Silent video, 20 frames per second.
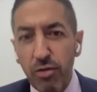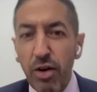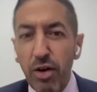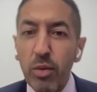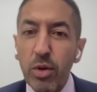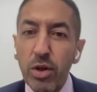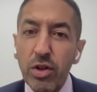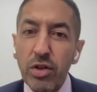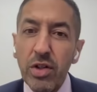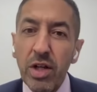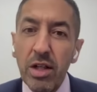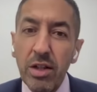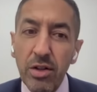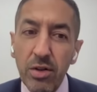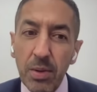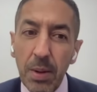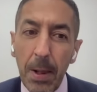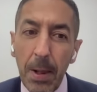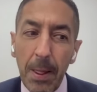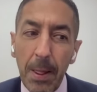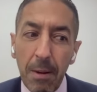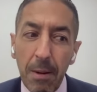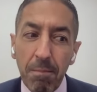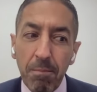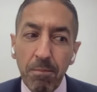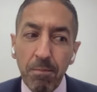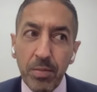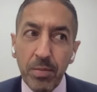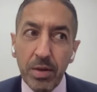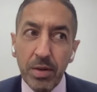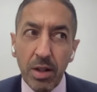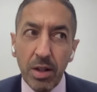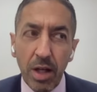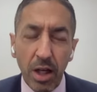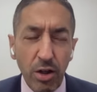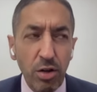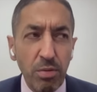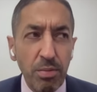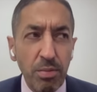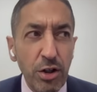if I were to tell you,
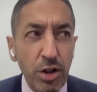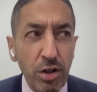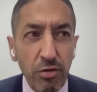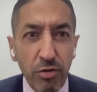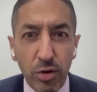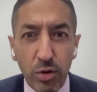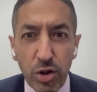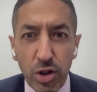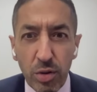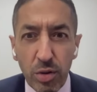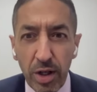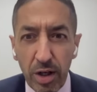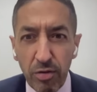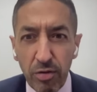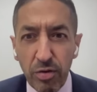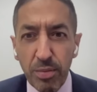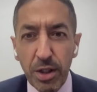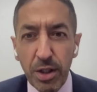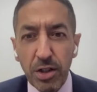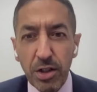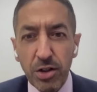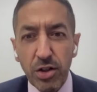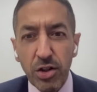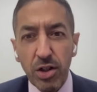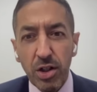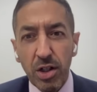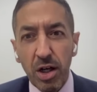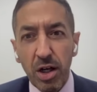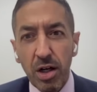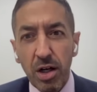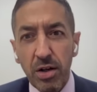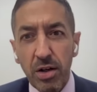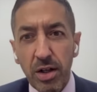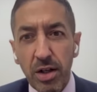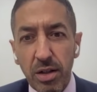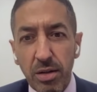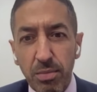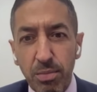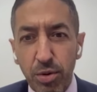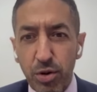can you imagine a future where everybody gets in their
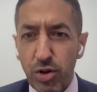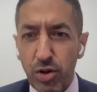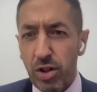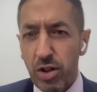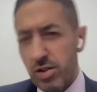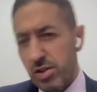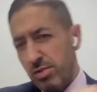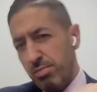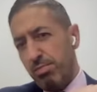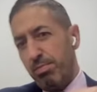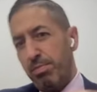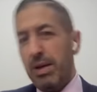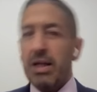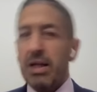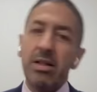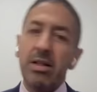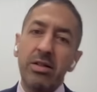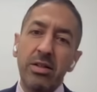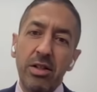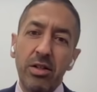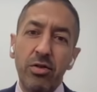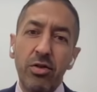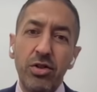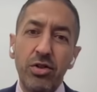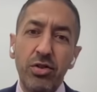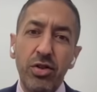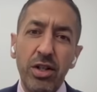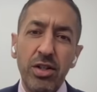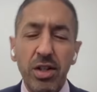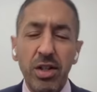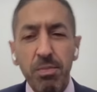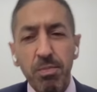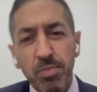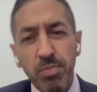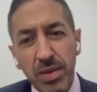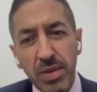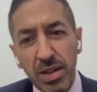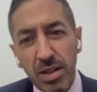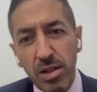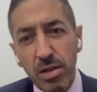car and puts on this belt that restrains
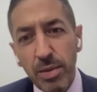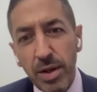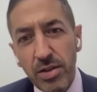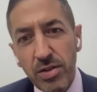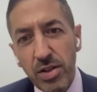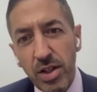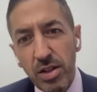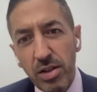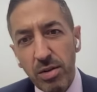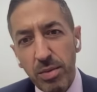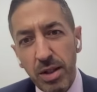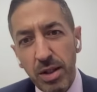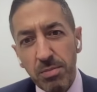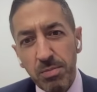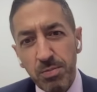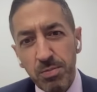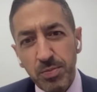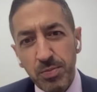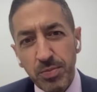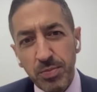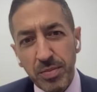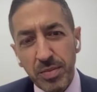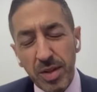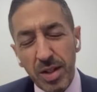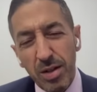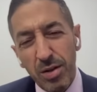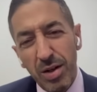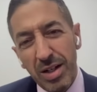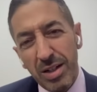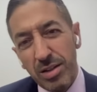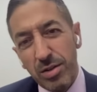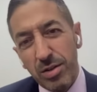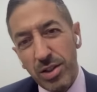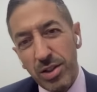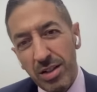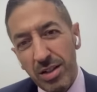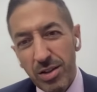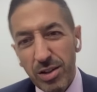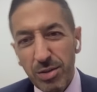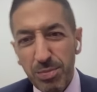them? You might say to me, I don't know,
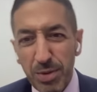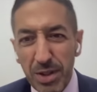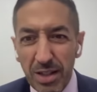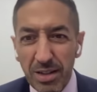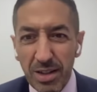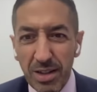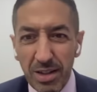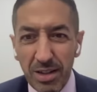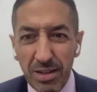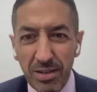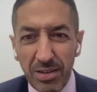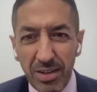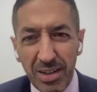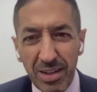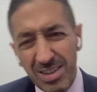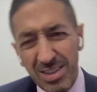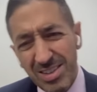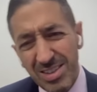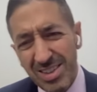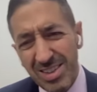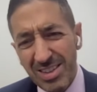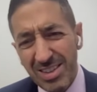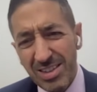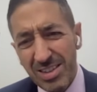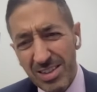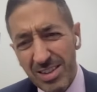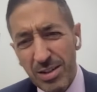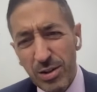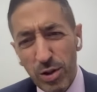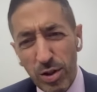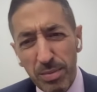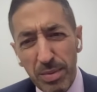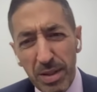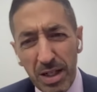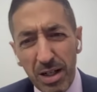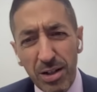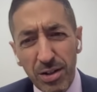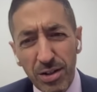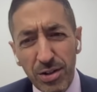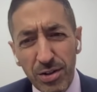Sandro, it's pretty idealistic. That's going to
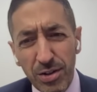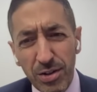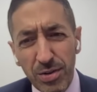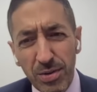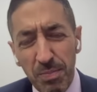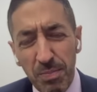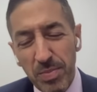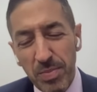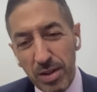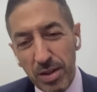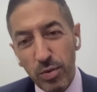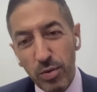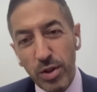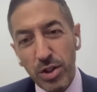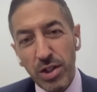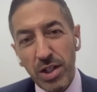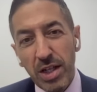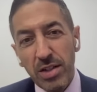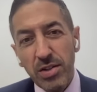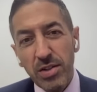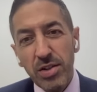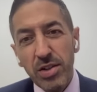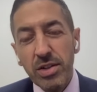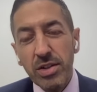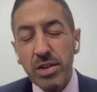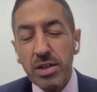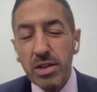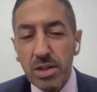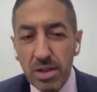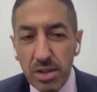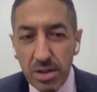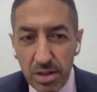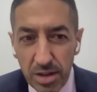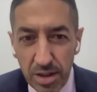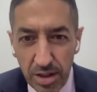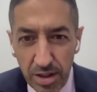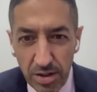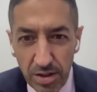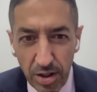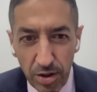be hard to do. To which the answer is,
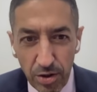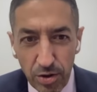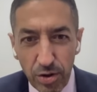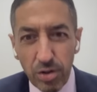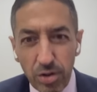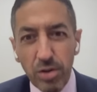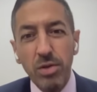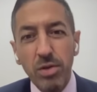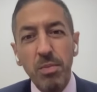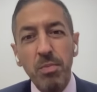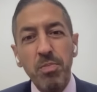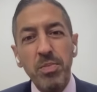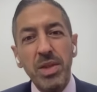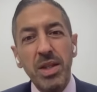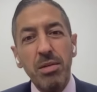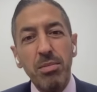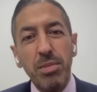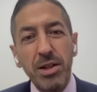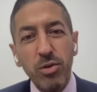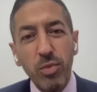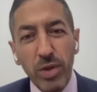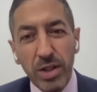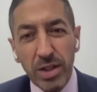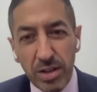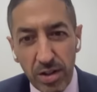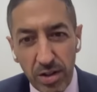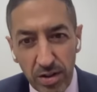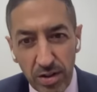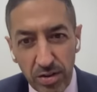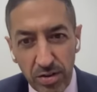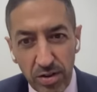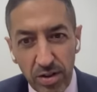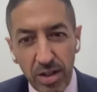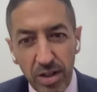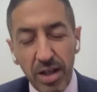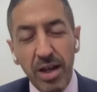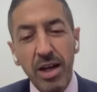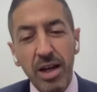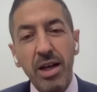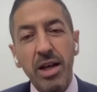it is hard to do, but we did it.
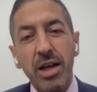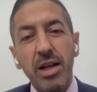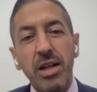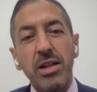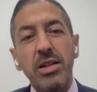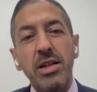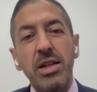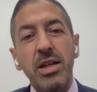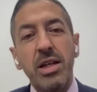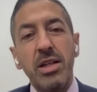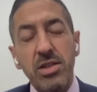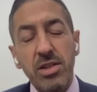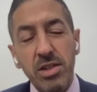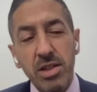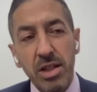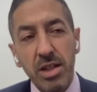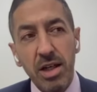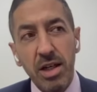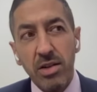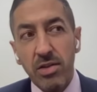And it